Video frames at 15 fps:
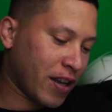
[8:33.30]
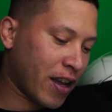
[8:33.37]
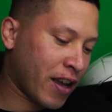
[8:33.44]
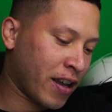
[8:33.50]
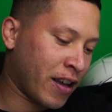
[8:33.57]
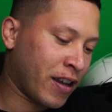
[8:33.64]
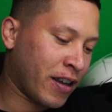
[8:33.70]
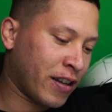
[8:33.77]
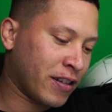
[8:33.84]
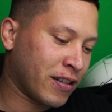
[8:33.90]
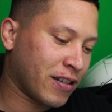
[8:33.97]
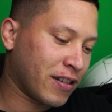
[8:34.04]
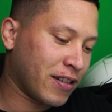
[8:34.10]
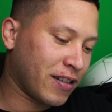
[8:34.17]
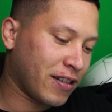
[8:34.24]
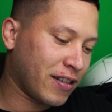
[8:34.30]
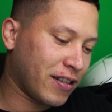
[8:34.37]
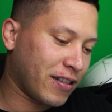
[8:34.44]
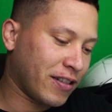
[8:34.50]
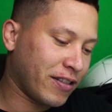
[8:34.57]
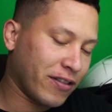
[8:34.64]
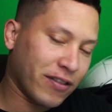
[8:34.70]
And
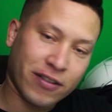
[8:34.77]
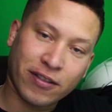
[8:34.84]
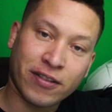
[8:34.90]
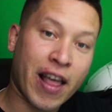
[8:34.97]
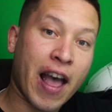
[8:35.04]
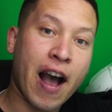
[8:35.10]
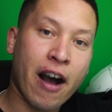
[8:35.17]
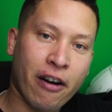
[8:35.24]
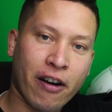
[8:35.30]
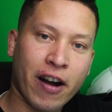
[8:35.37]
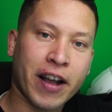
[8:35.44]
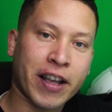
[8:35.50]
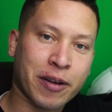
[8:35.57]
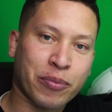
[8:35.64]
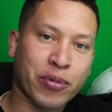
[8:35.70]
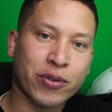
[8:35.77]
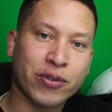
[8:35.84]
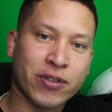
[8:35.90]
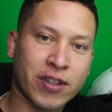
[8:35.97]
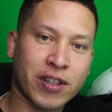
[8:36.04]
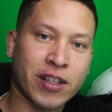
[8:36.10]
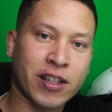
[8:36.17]
now I can
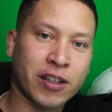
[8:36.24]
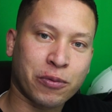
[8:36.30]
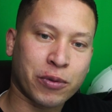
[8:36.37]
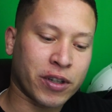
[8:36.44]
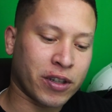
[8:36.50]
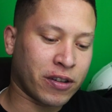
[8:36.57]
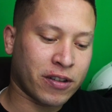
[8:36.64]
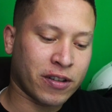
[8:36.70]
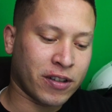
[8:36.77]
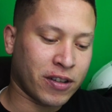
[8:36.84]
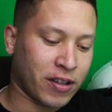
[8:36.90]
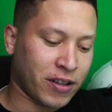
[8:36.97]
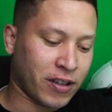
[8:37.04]
proceed with